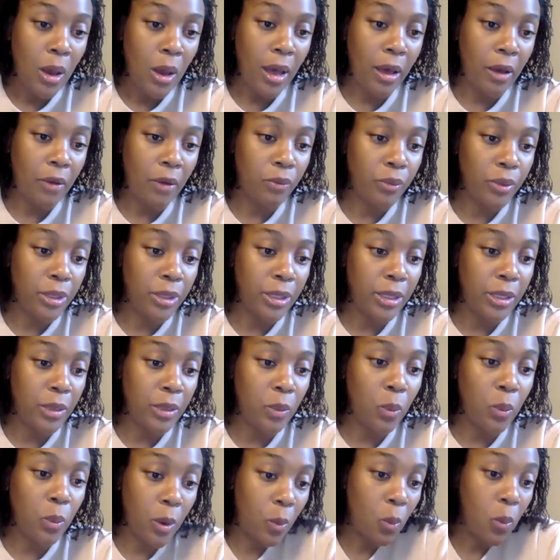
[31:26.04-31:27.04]

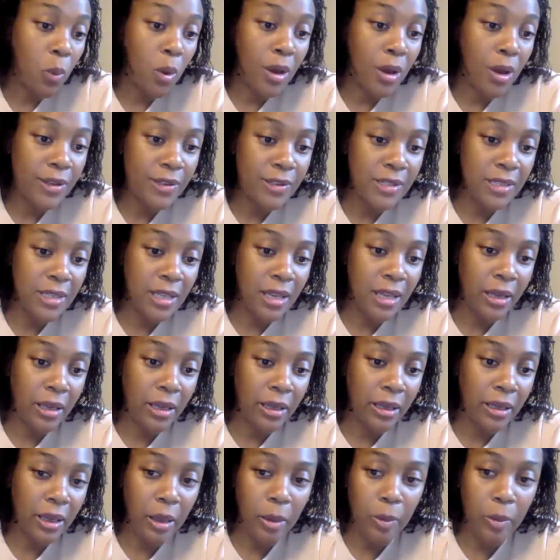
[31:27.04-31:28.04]
really what was
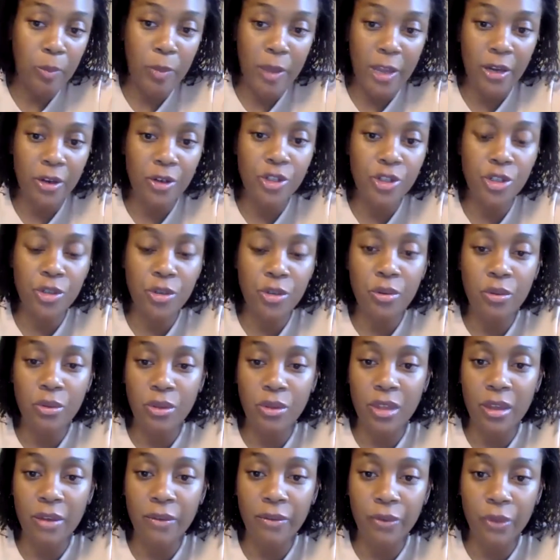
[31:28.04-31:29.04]
a bare truth
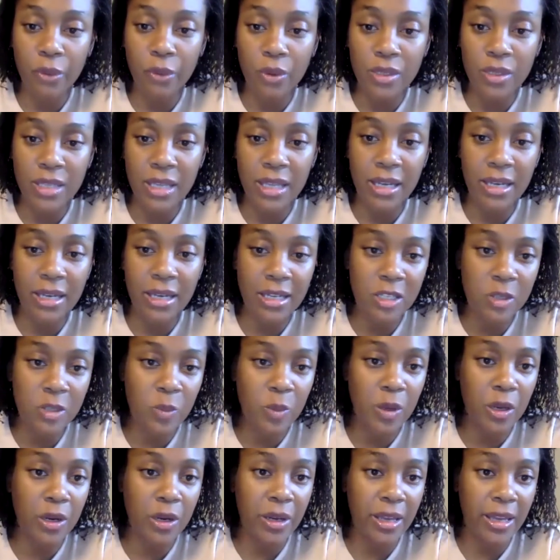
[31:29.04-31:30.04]
that folks had
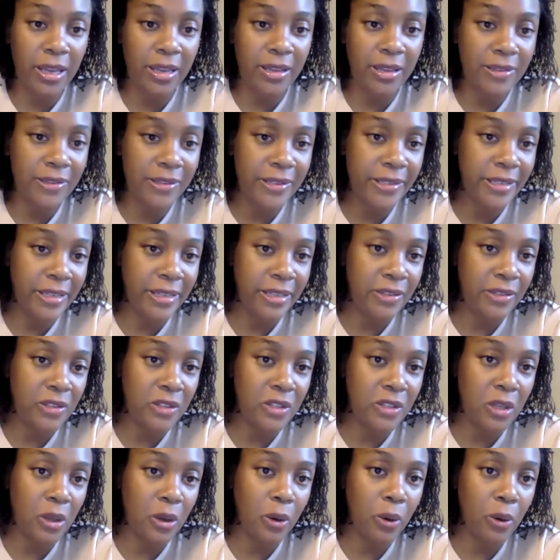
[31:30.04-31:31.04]
experienced. And
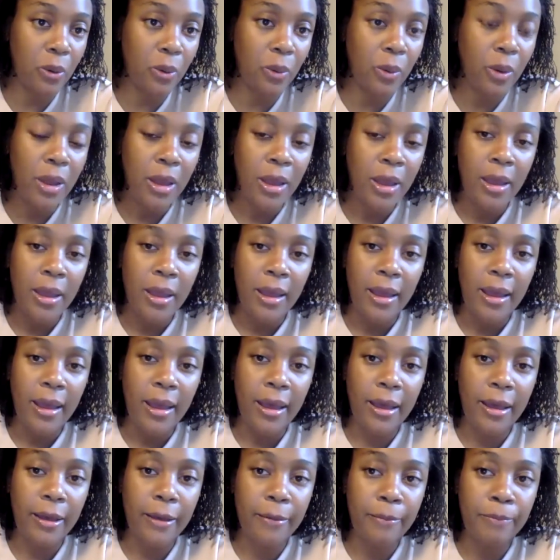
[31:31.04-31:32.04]
so
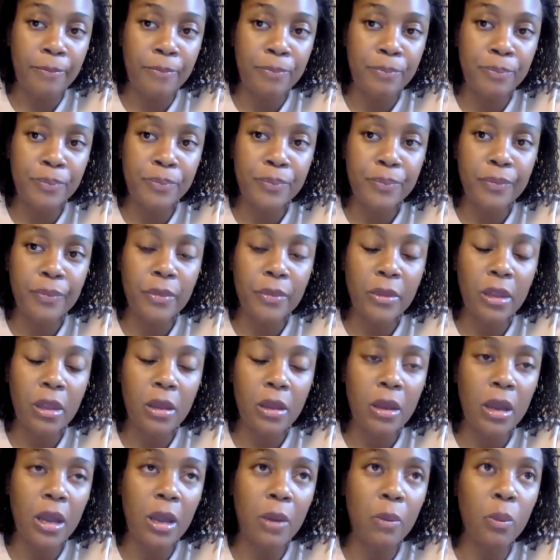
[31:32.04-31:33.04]

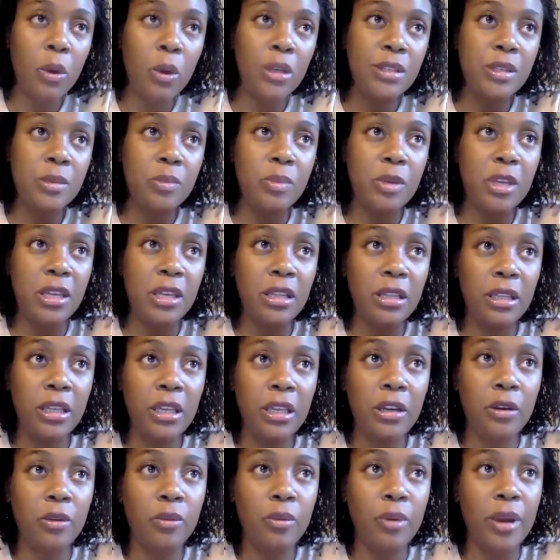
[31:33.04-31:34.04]
I want to be
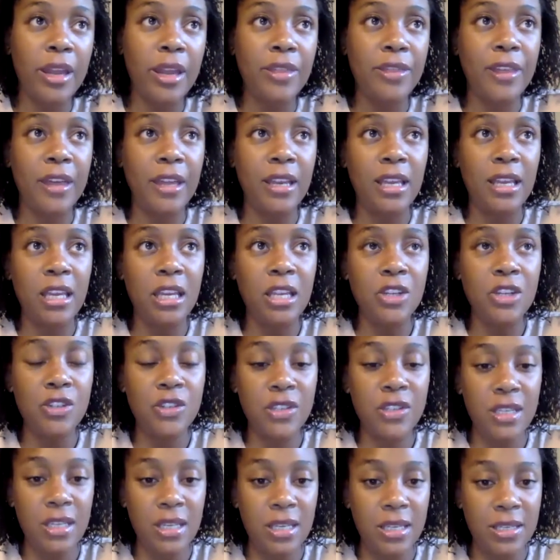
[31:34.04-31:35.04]
clear, right, that each
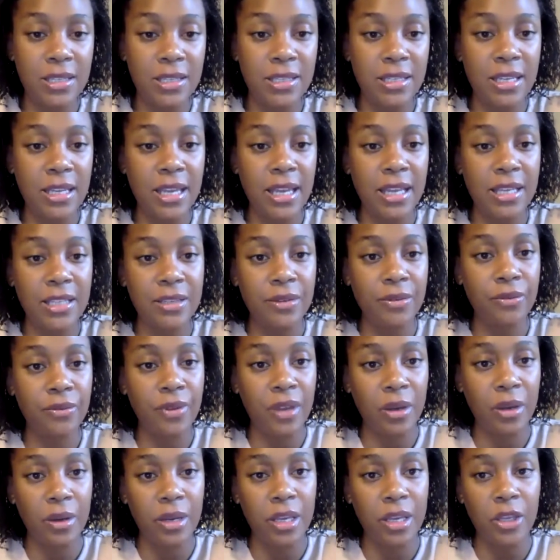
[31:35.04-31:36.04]
CEC has a
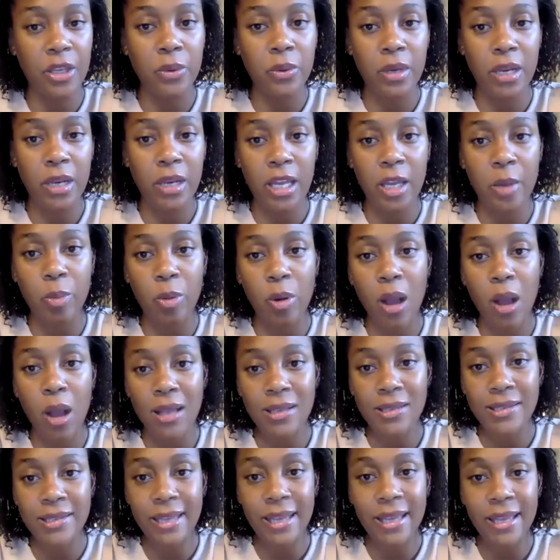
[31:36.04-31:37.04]
very unique
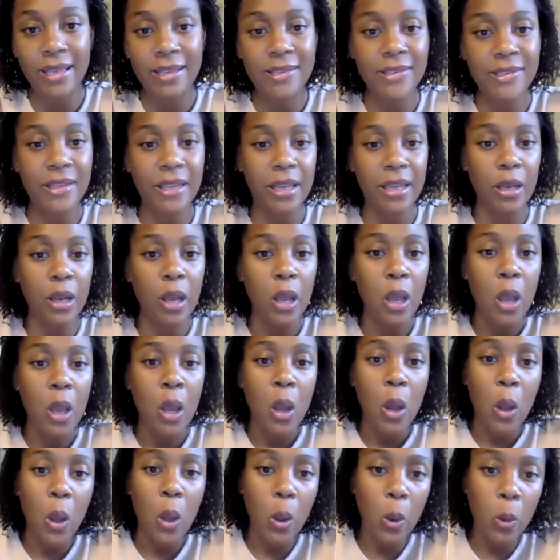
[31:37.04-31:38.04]
process, that
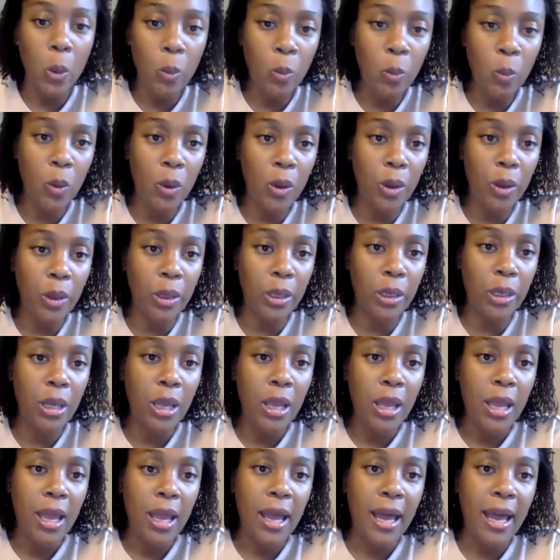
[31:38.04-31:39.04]
Homewood
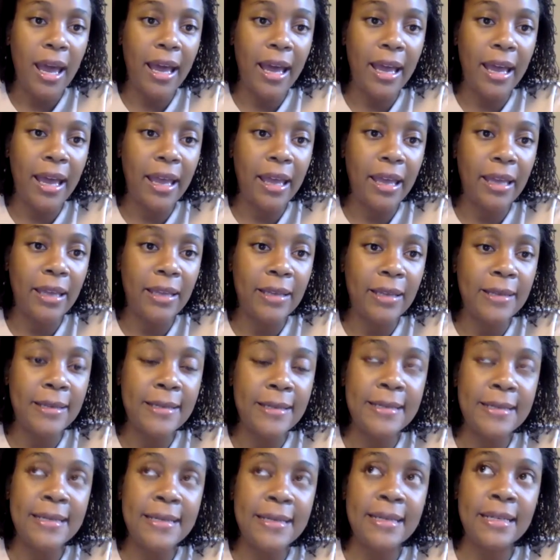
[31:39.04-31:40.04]
had
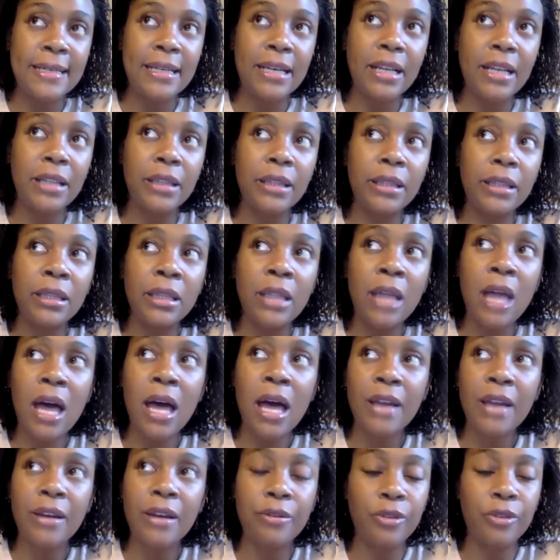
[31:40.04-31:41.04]
a
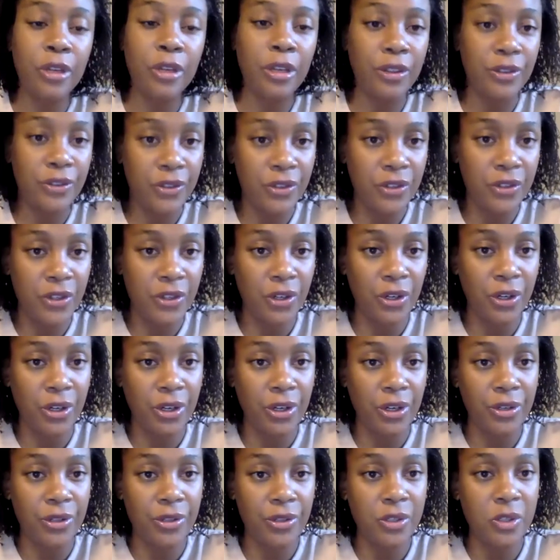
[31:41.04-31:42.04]
lot of
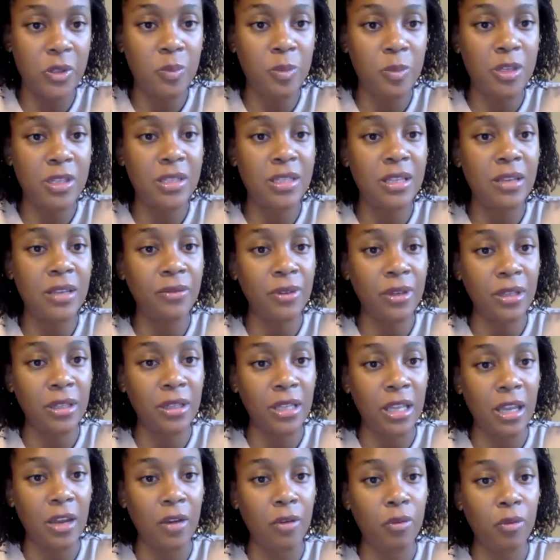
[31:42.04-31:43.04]
concerns
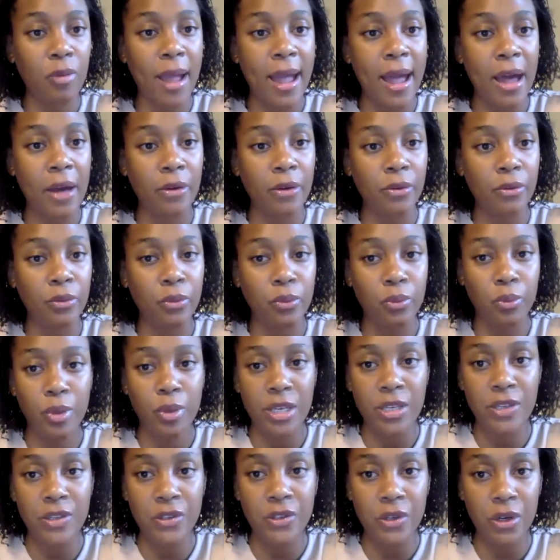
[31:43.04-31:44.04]
specifically around
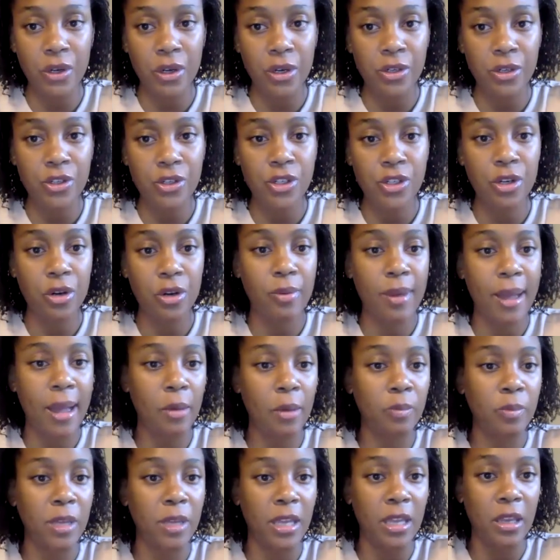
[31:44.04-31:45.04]
research,
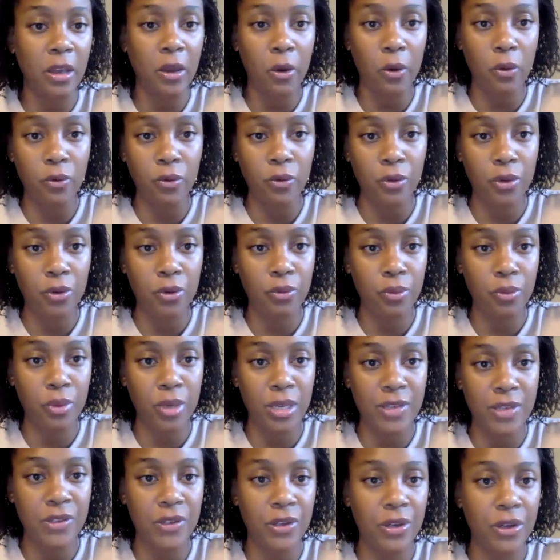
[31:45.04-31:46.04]
around being
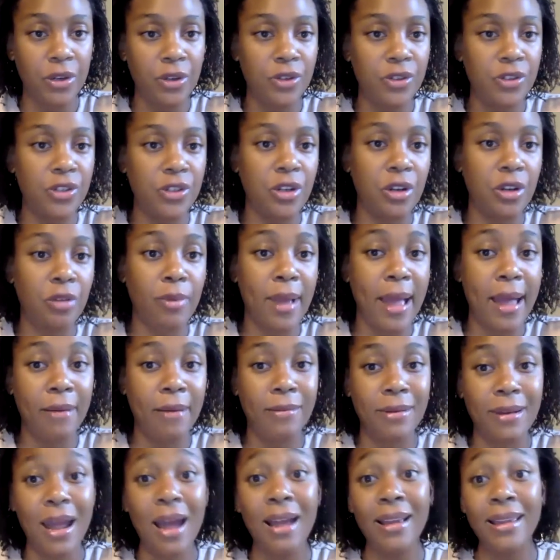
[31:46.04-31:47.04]
over-researched,
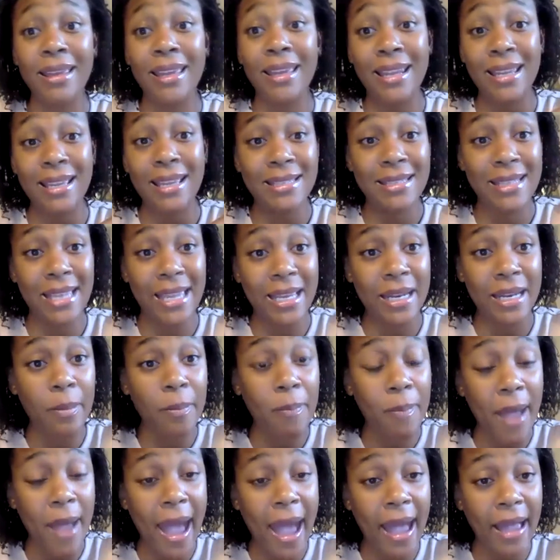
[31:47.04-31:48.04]
around not getting data
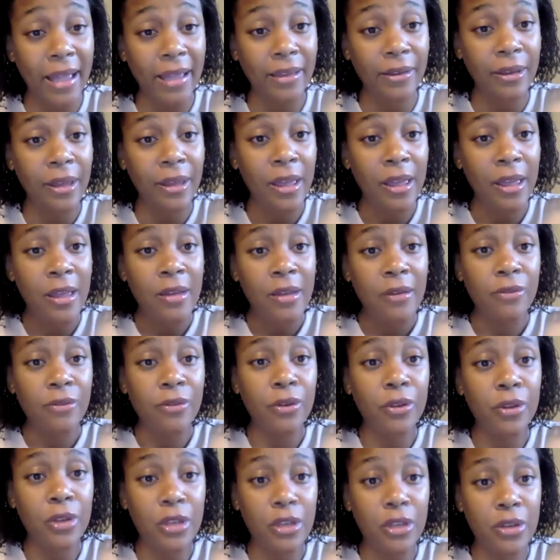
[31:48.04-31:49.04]
back
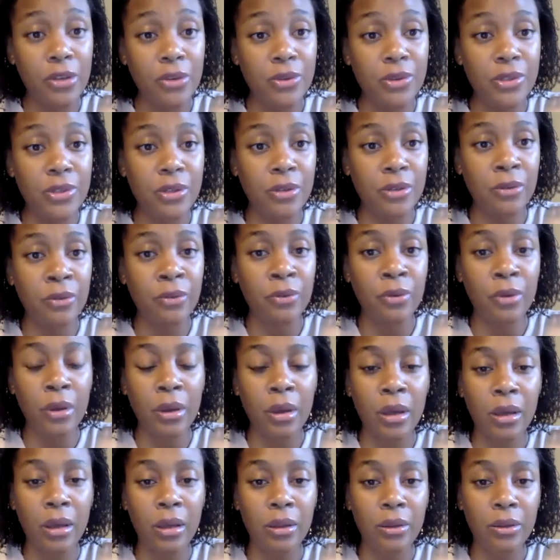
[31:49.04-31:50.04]
for the use of
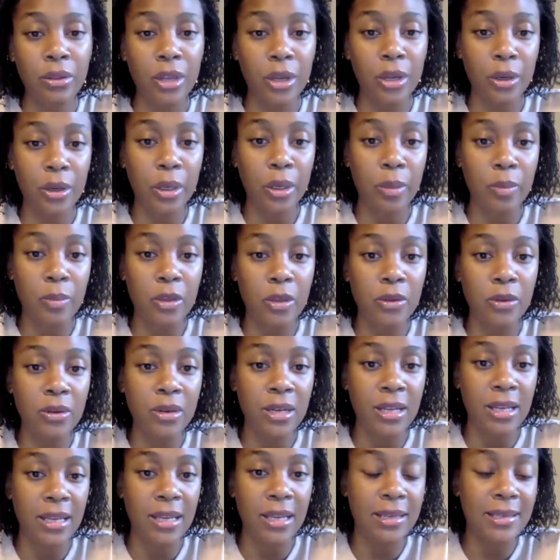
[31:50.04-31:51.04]
their
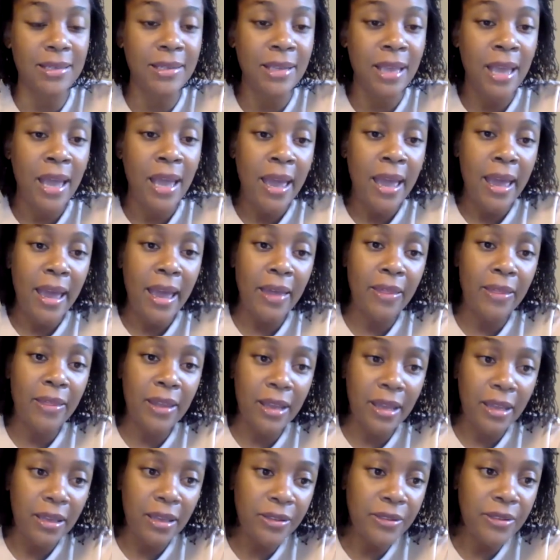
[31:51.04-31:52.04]
communities. And the
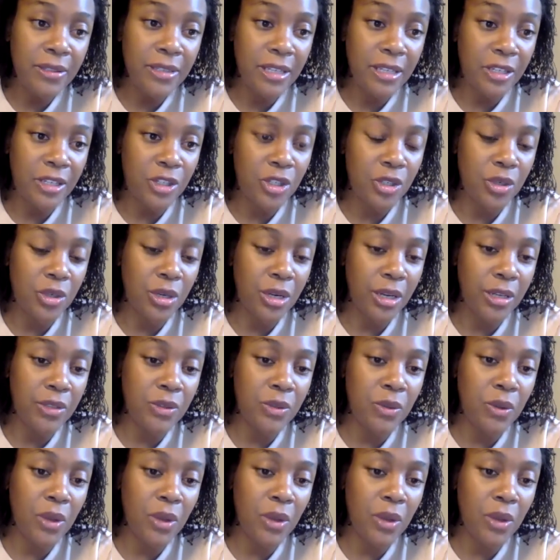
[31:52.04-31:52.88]
Hill District